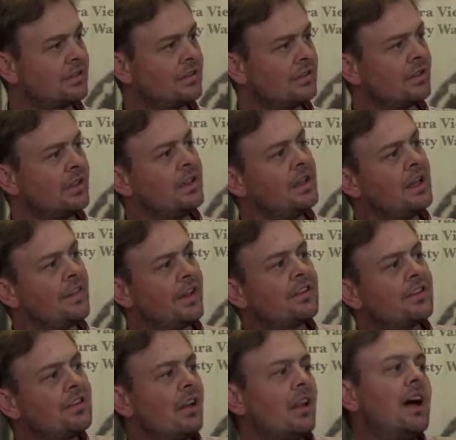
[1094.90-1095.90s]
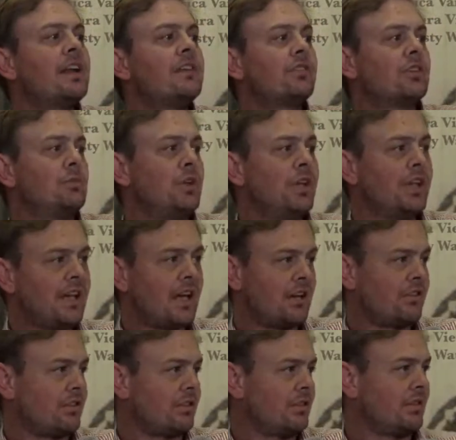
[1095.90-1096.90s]
that's the line of
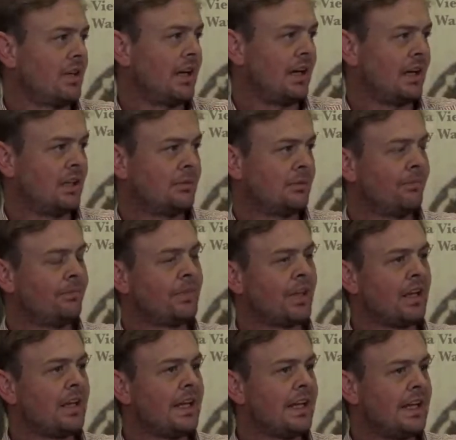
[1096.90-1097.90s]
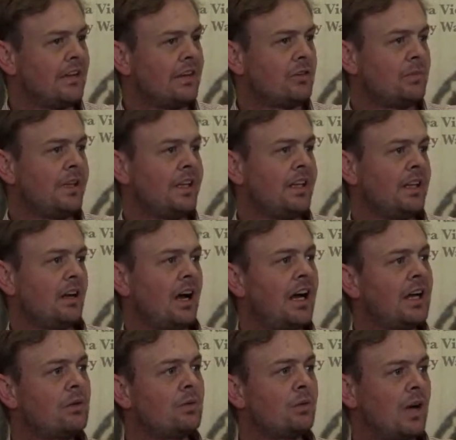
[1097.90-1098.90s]
communication. Inevitably,
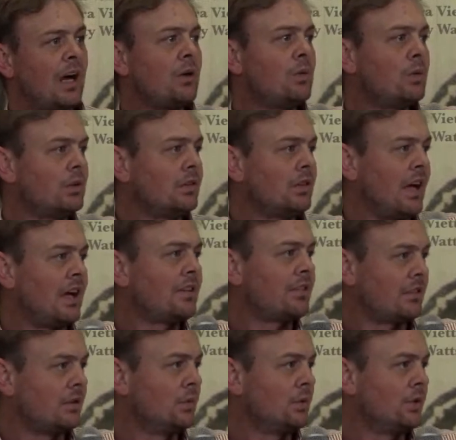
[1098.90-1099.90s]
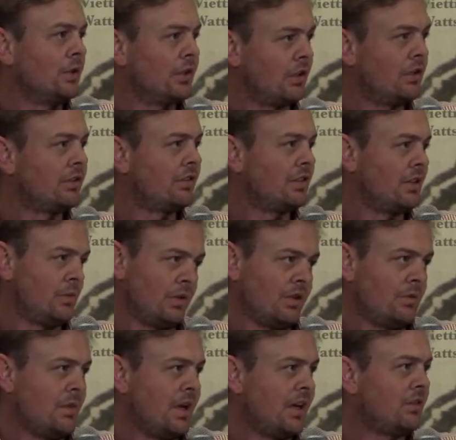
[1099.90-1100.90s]
I still work closely
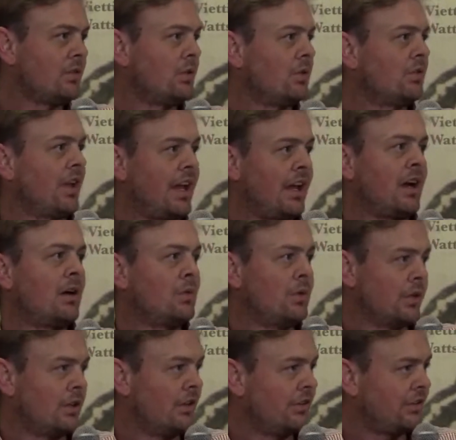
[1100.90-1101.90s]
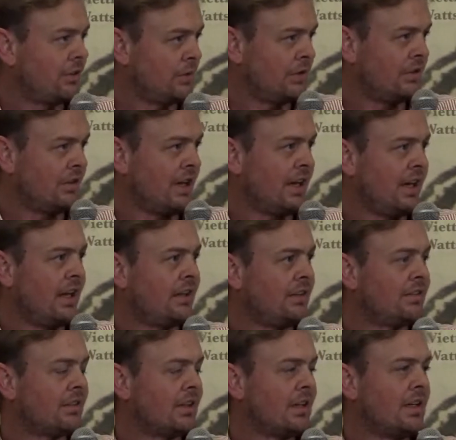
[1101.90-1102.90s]
with the mentors, and I work closely with the grade
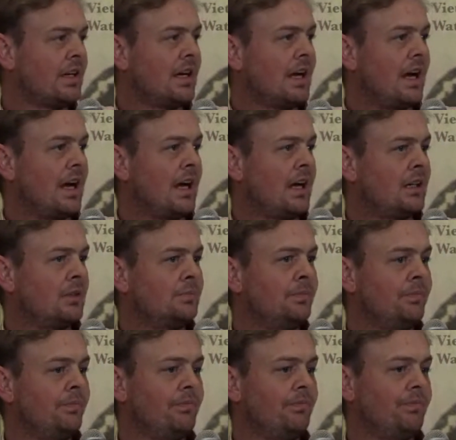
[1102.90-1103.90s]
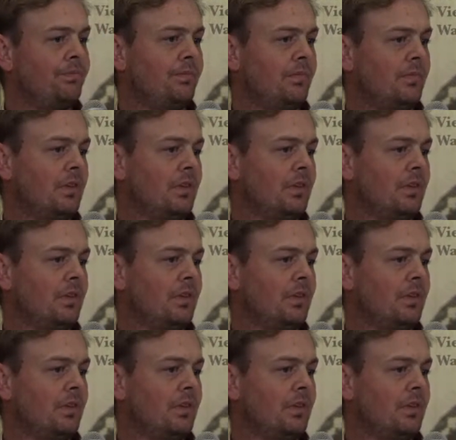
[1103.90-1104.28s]
heads. From